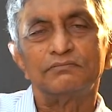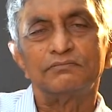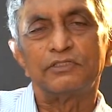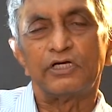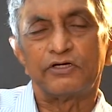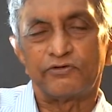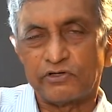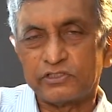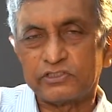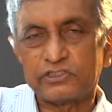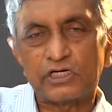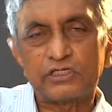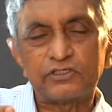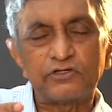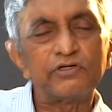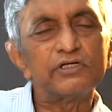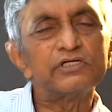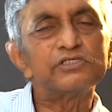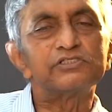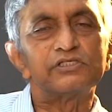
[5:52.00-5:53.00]
the
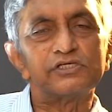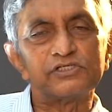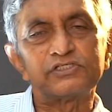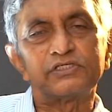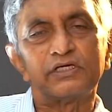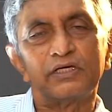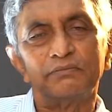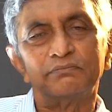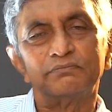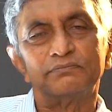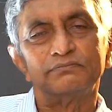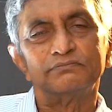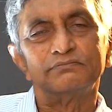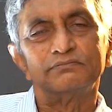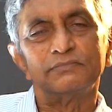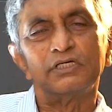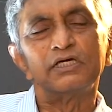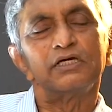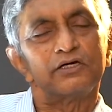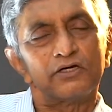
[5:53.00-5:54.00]
trajectory is the same.
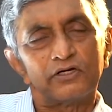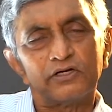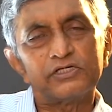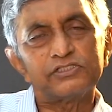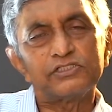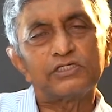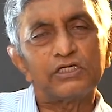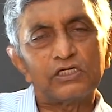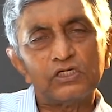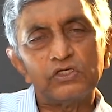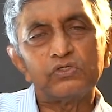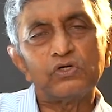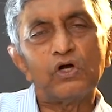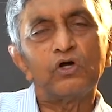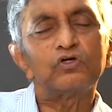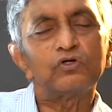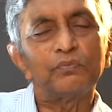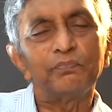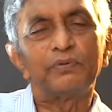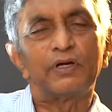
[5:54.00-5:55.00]
Increasingly, you
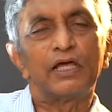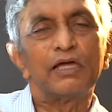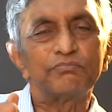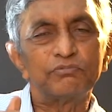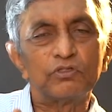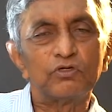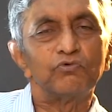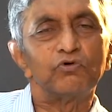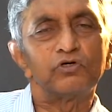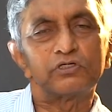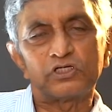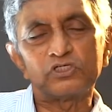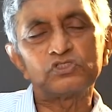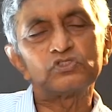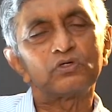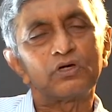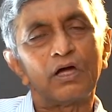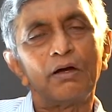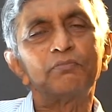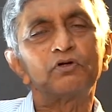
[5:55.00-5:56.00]
have to bribe the voters
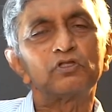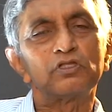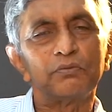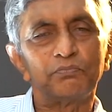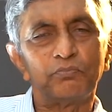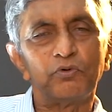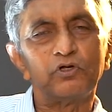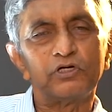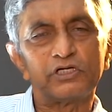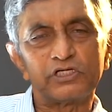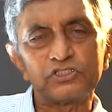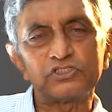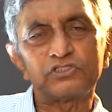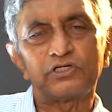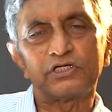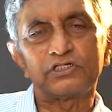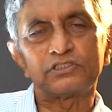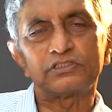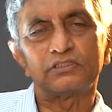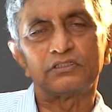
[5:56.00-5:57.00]
to come to the polling
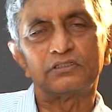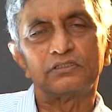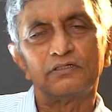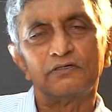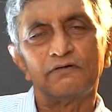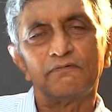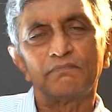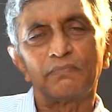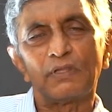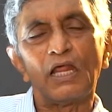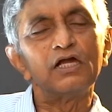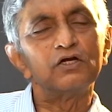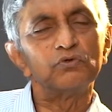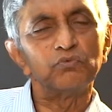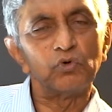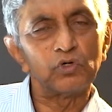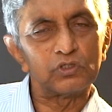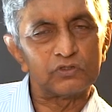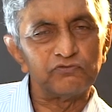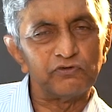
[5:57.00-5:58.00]
station and
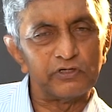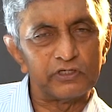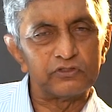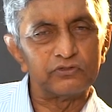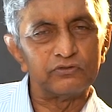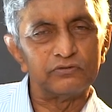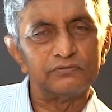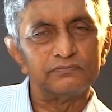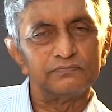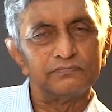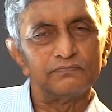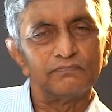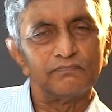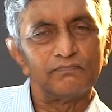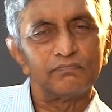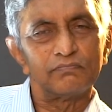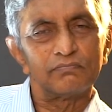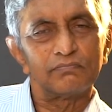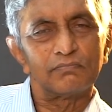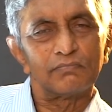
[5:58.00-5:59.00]
vote for you.
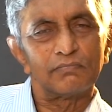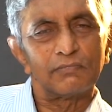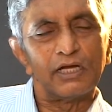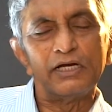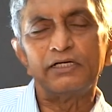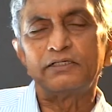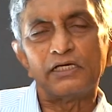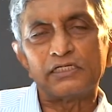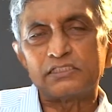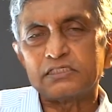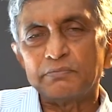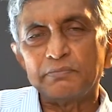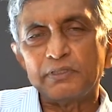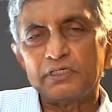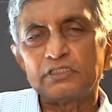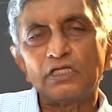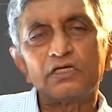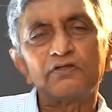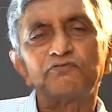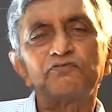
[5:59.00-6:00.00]
It doesn't
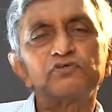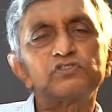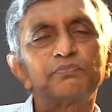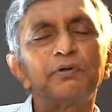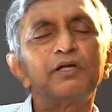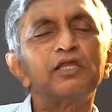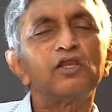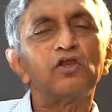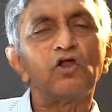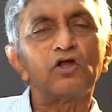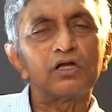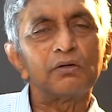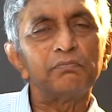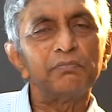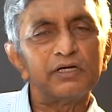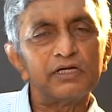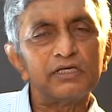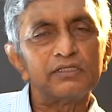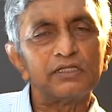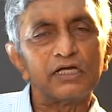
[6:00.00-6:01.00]
mean that if you spend a lot of
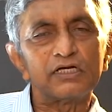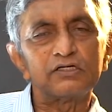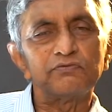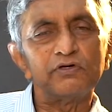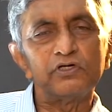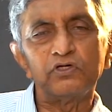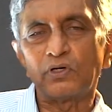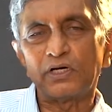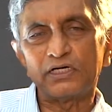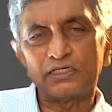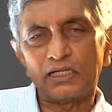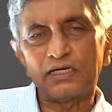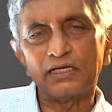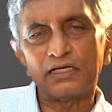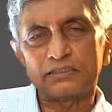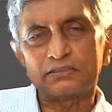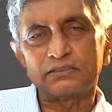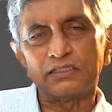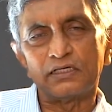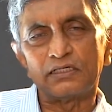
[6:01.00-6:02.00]
money that way you get
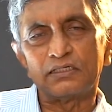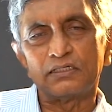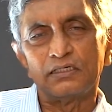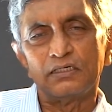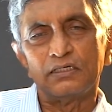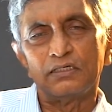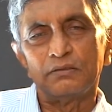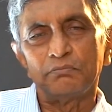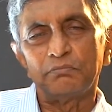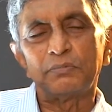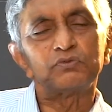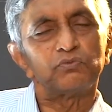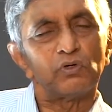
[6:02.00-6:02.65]
elected. But